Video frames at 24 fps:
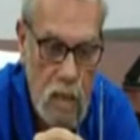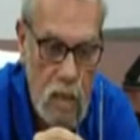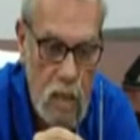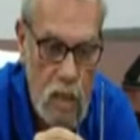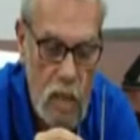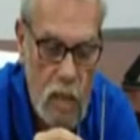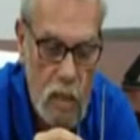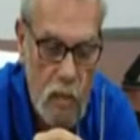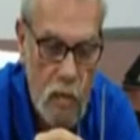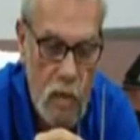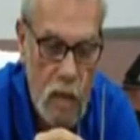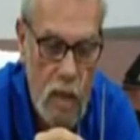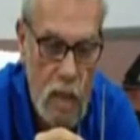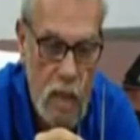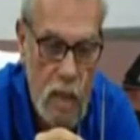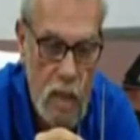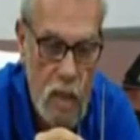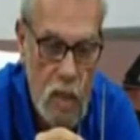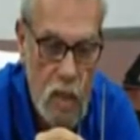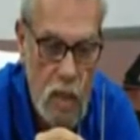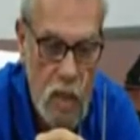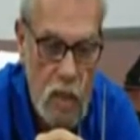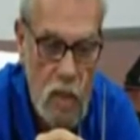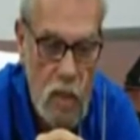Same
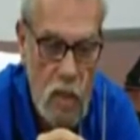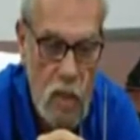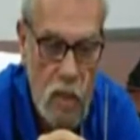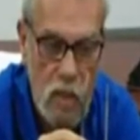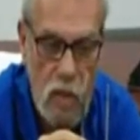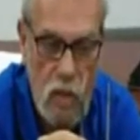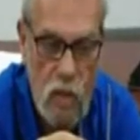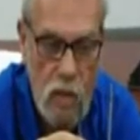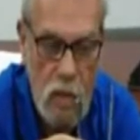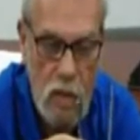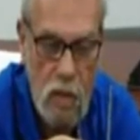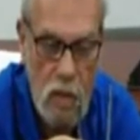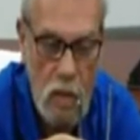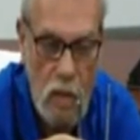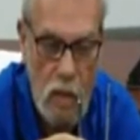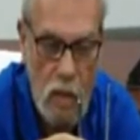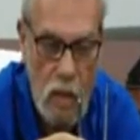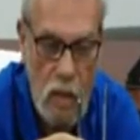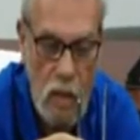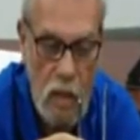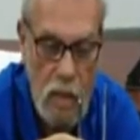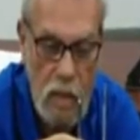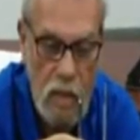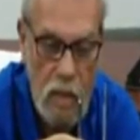variances,
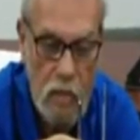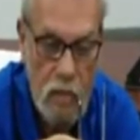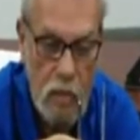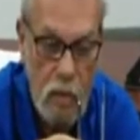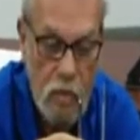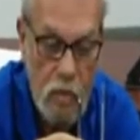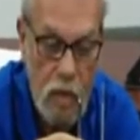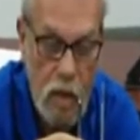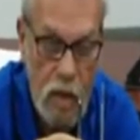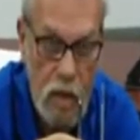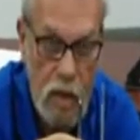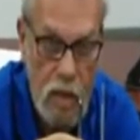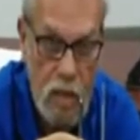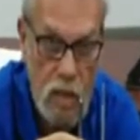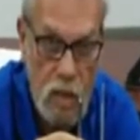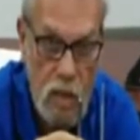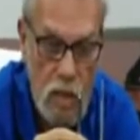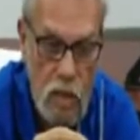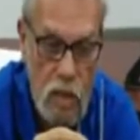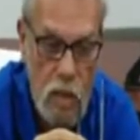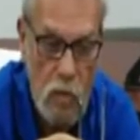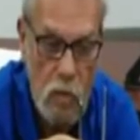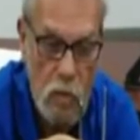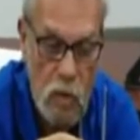different
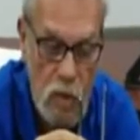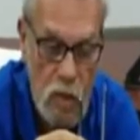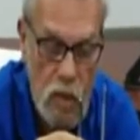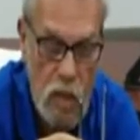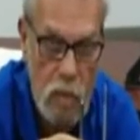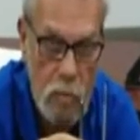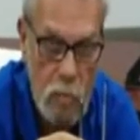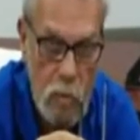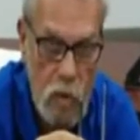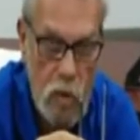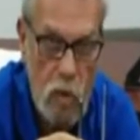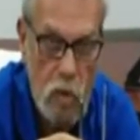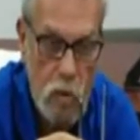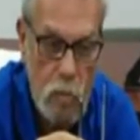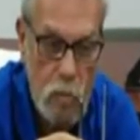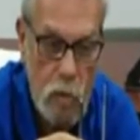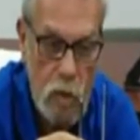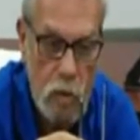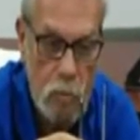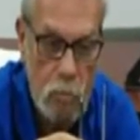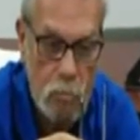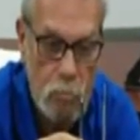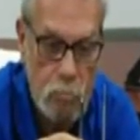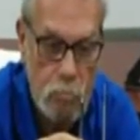variances on the same
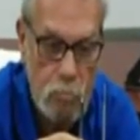instrument.